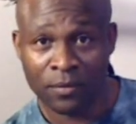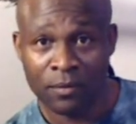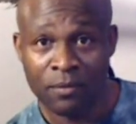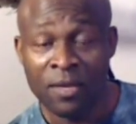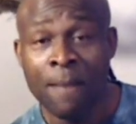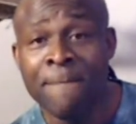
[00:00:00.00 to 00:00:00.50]

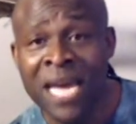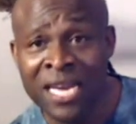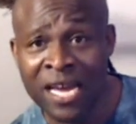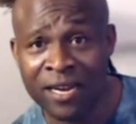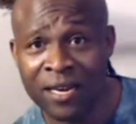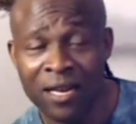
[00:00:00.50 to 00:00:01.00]

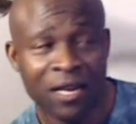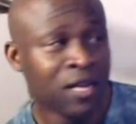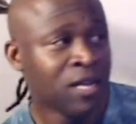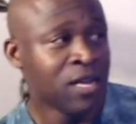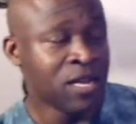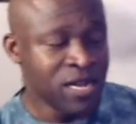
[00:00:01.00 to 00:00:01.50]
Meaning,
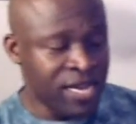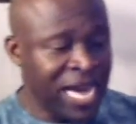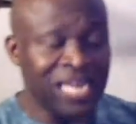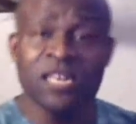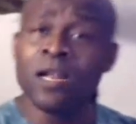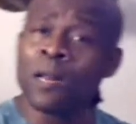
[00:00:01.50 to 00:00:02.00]
get
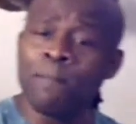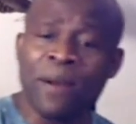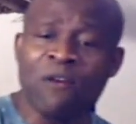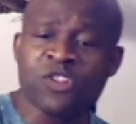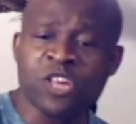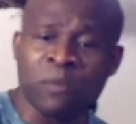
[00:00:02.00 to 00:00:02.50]

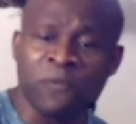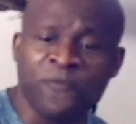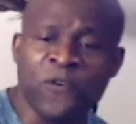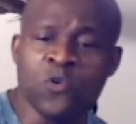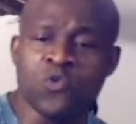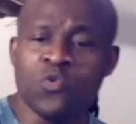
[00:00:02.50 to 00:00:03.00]
non-perishable
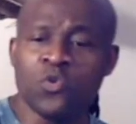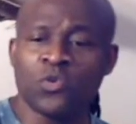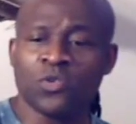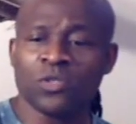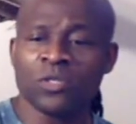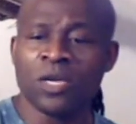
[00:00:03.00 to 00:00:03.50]

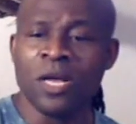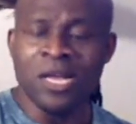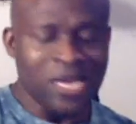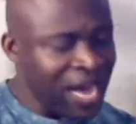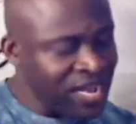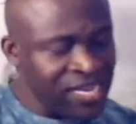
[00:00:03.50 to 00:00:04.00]
foods
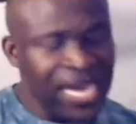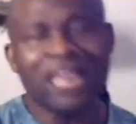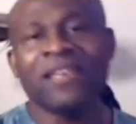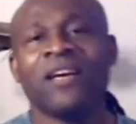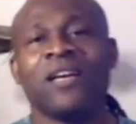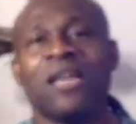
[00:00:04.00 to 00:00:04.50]
and get
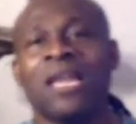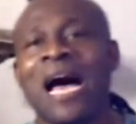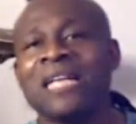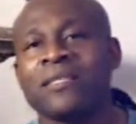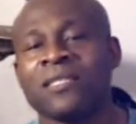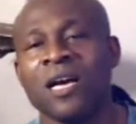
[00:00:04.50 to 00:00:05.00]

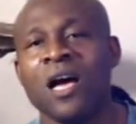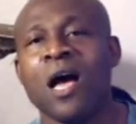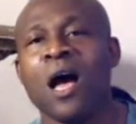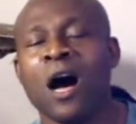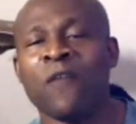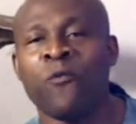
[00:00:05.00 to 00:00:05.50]
lots
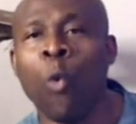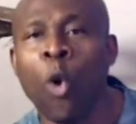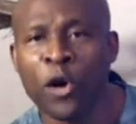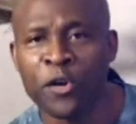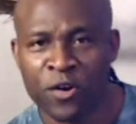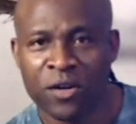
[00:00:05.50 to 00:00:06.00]
of
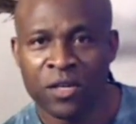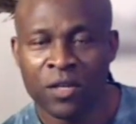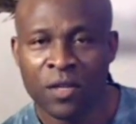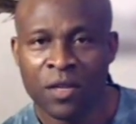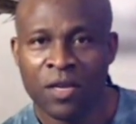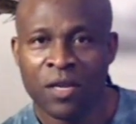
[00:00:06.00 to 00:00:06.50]
water.
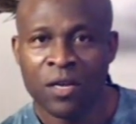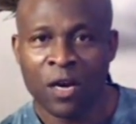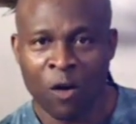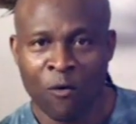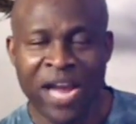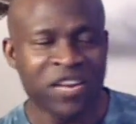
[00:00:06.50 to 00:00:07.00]
All
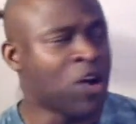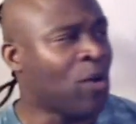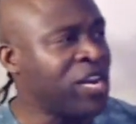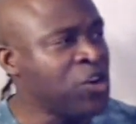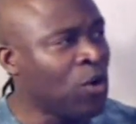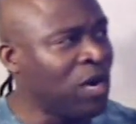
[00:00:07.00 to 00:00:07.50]
right, now I
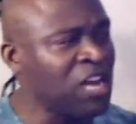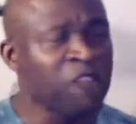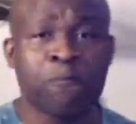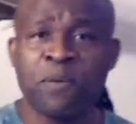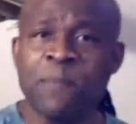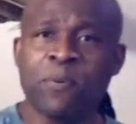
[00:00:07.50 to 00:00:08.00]
know a lot of
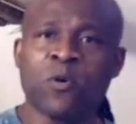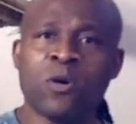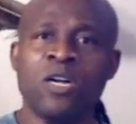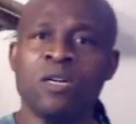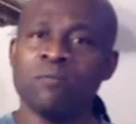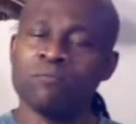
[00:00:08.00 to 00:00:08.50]
people,
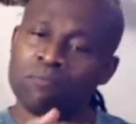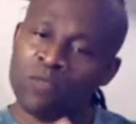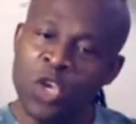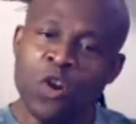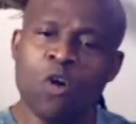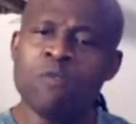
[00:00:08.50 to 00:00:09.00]

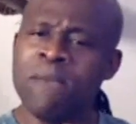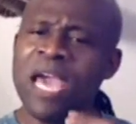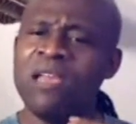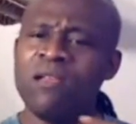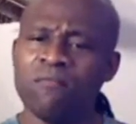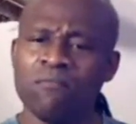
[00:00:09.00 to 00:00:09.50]

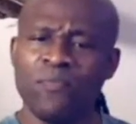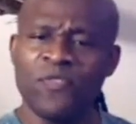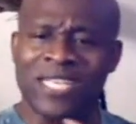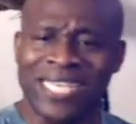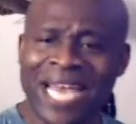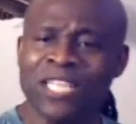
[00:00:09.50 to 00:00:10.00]
may
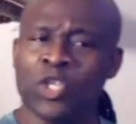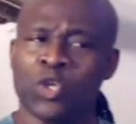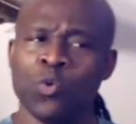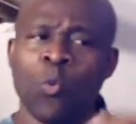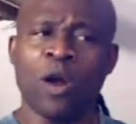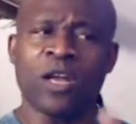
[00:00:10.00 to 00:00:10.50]
tend to
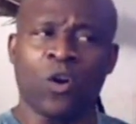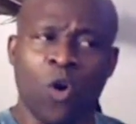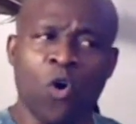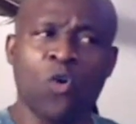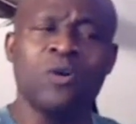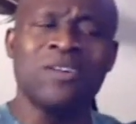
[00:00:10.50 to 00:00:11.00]
want to
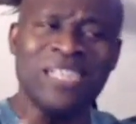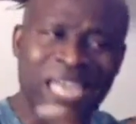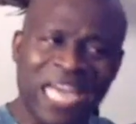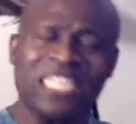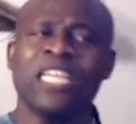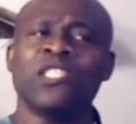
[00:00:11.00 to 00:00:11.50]
go
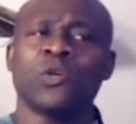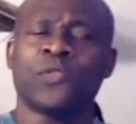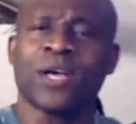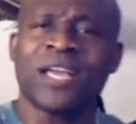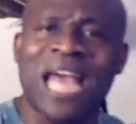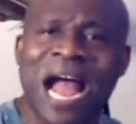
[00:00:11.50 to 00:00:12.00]
get into the
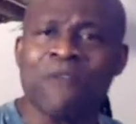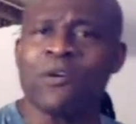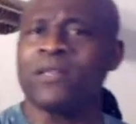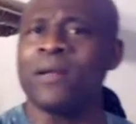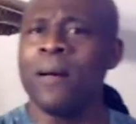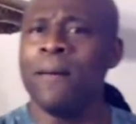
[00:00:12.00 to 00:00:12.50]
carrot
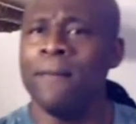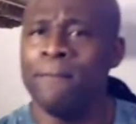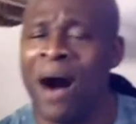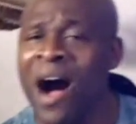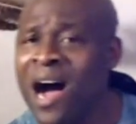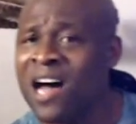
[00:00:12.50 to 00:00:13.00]

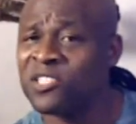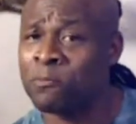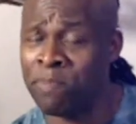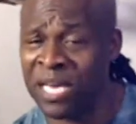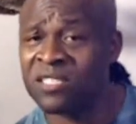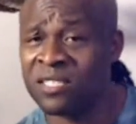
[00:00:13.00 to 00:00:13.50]
bars
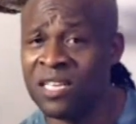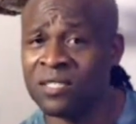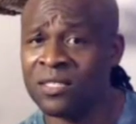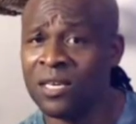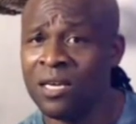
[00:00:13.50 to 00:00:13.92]
business.